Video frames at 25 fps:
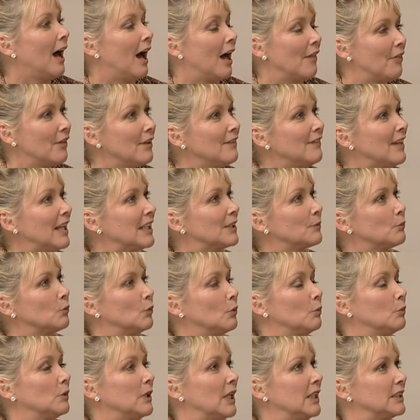I think that
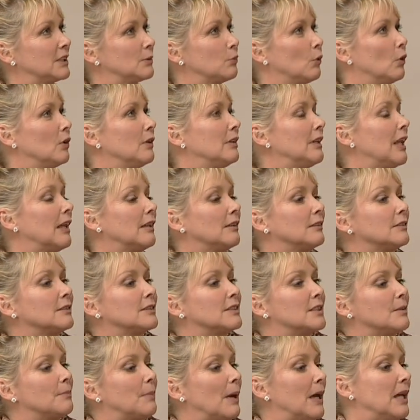that's what
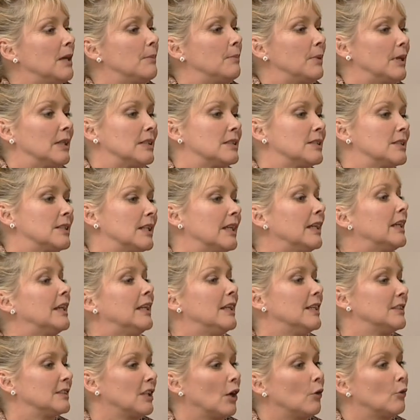lulls the baby into
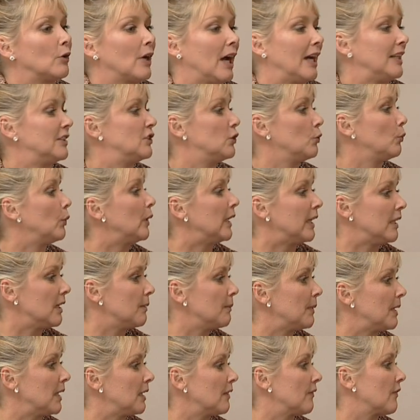thinking it's okay to wee in
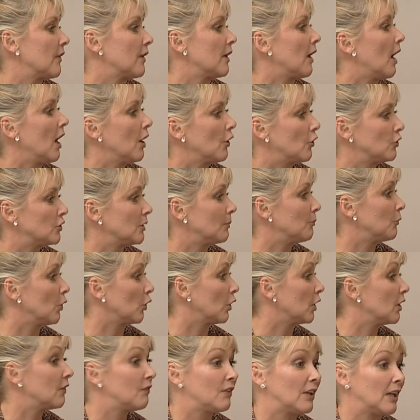the middle of the night because I'm
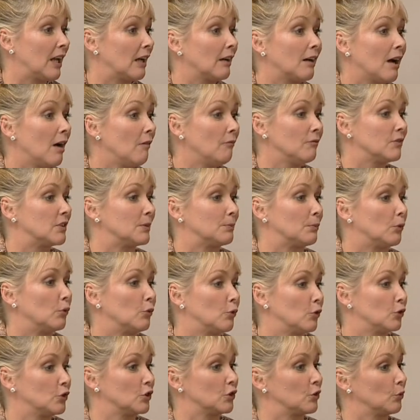not going to feel uncomfortable
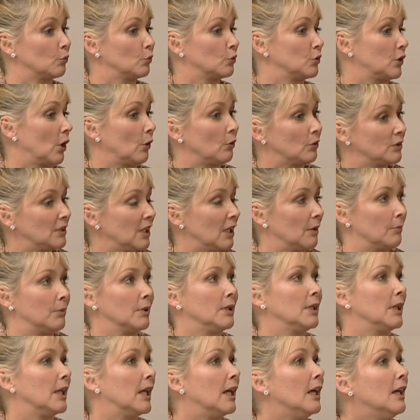because mm. it's all mm. soaked up,
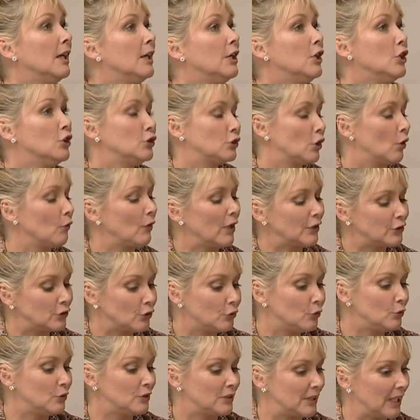isn't it? So they
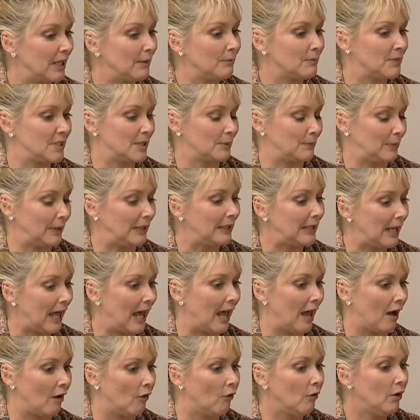do seem to be
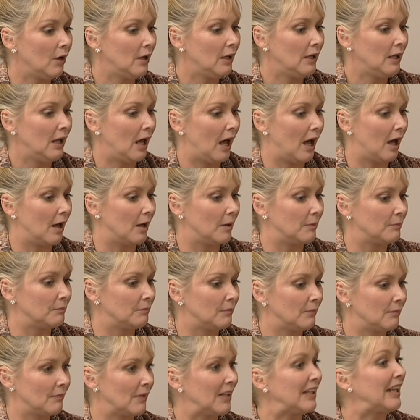now.
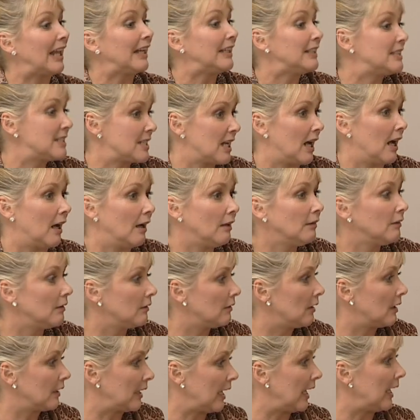Um, later,
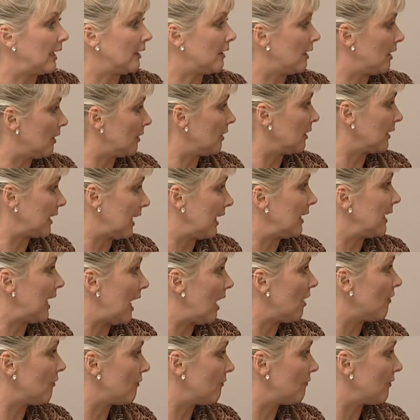get, uh, getting
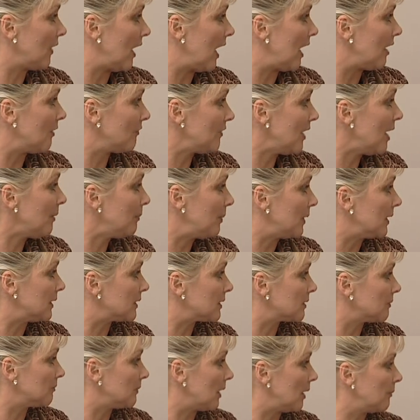out of, out of
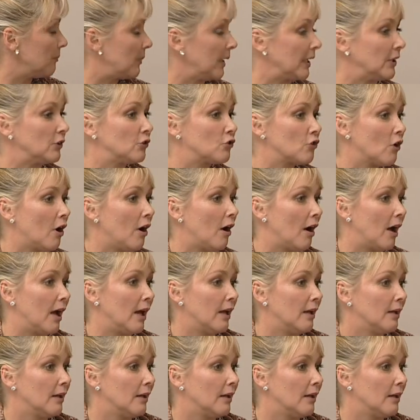nappies and, oh, and being what dry.